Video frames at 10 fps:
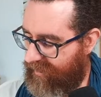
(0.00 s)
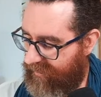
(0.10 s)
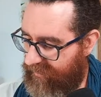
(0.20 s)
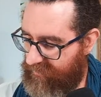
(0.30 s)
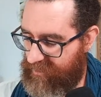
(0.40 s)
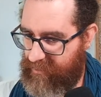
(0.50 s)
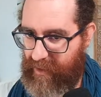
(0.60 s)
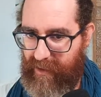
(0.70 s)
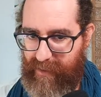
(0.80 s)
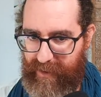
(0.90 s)
I was
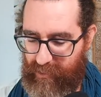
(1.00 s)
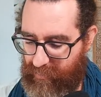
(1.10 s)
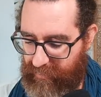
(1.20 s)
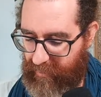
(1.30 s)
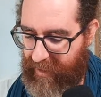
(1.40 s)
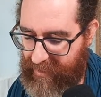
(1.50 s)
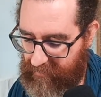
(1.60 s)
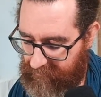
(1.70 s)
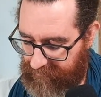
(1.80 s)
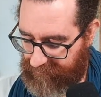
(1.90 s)
about to forget.